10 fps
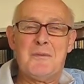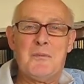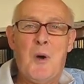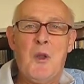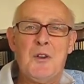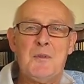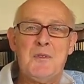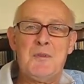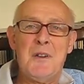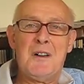bond
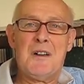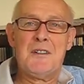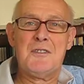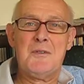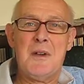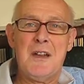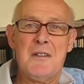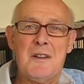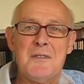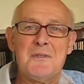between our two
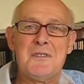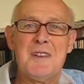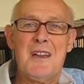heroes.